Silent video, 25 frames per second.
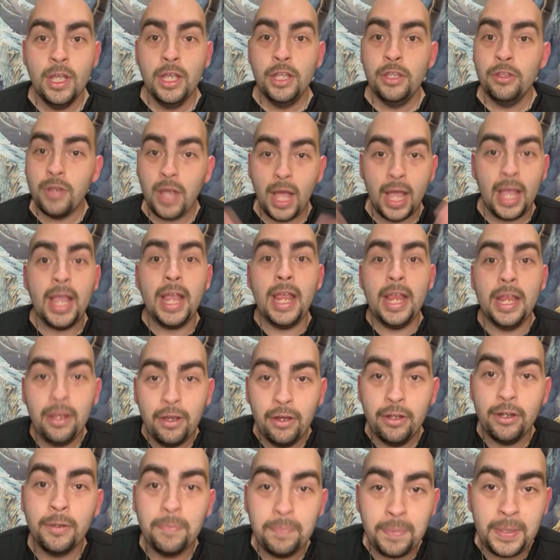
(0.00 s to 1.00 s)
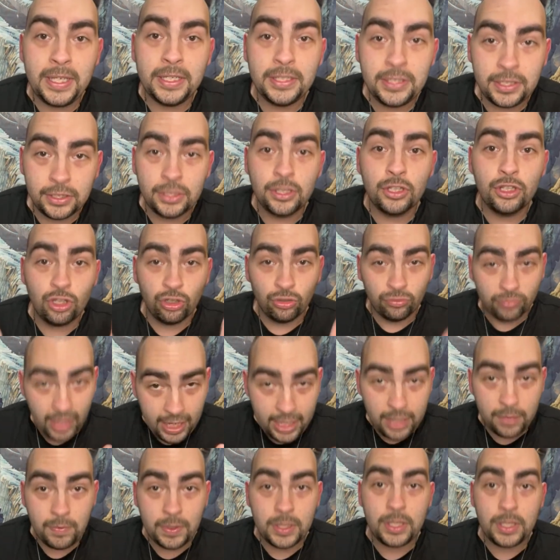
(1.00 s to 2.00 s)
you got 800 pieces of
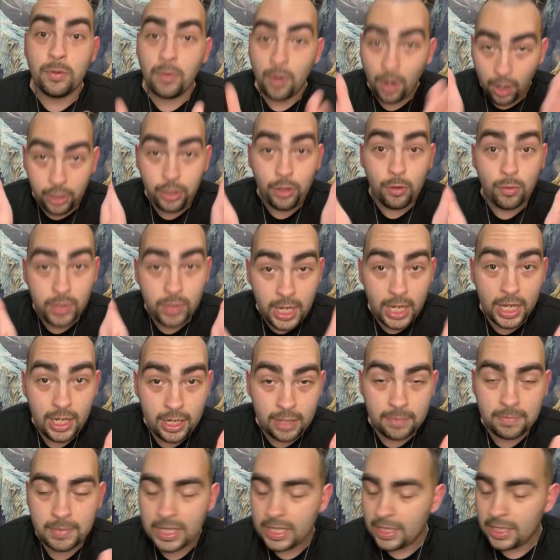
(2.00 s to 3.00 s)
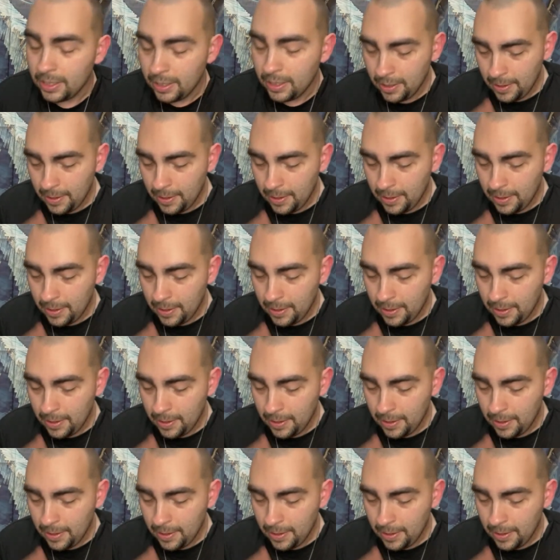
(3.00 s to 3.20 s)
terrain with you. Are you kidding me?